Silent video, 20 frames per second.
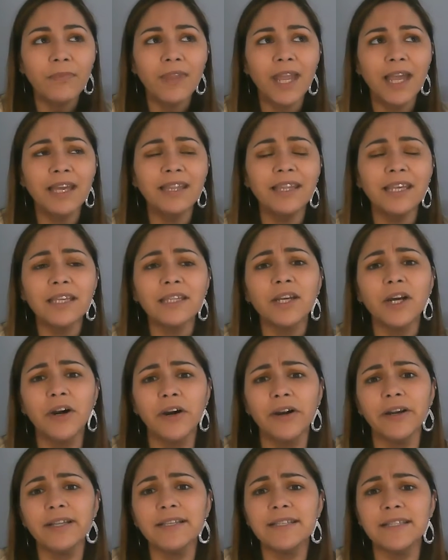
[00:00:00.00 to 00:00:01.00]
I think the
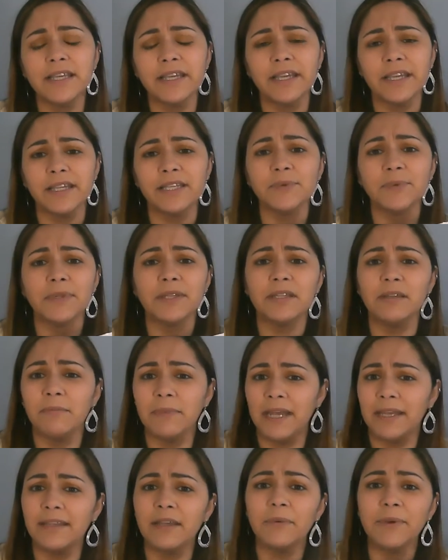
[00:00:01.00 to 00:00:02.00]
hardest thing is, with the
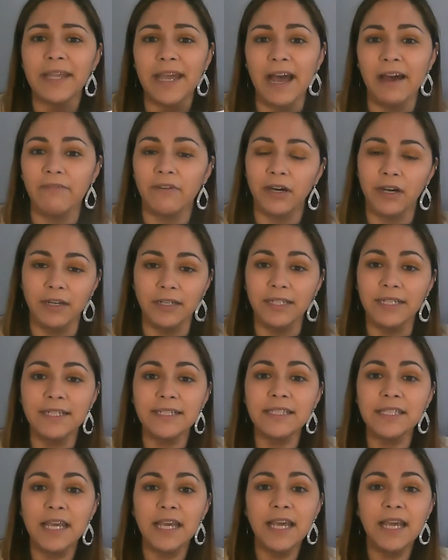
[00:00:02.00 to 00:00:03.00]
demand that we have on
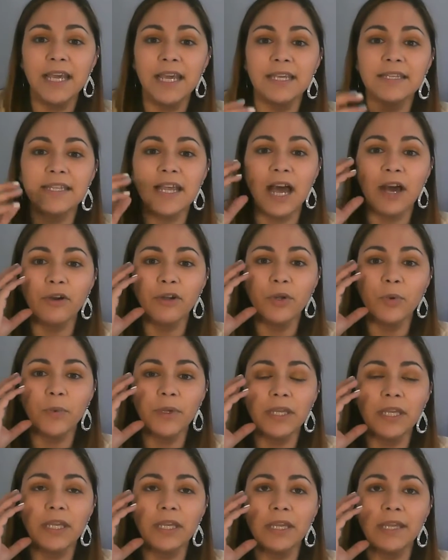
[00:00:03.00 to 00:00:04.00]
us, is how do
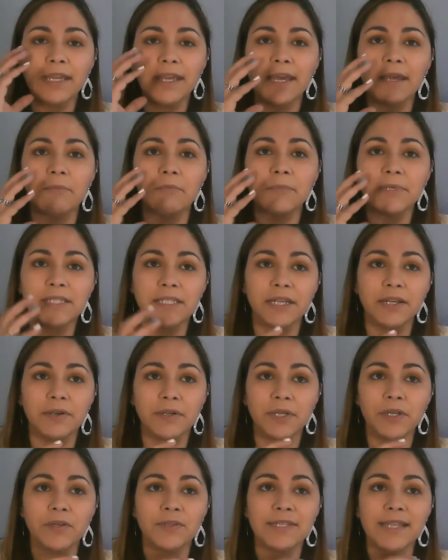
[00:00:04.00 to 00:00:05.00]
we get
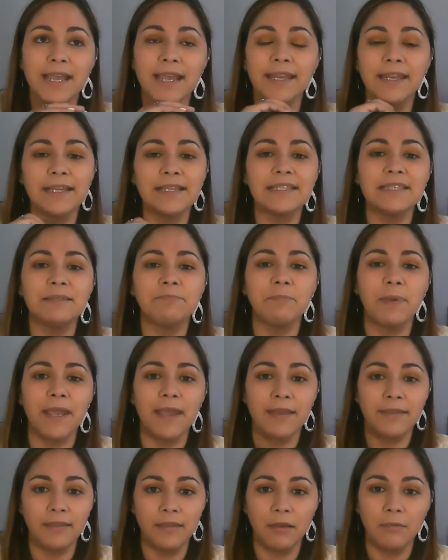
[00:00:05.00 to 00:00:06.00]
materials and
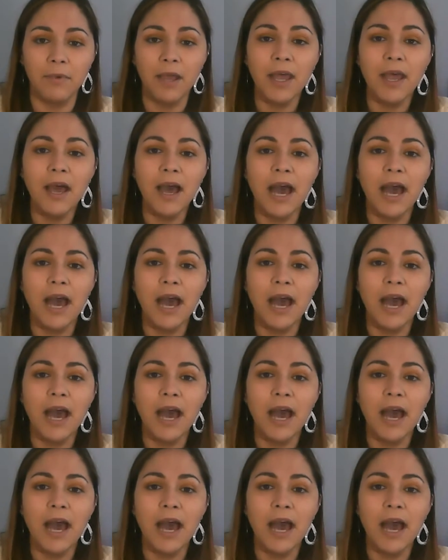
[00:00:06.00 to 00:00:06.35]
expand them?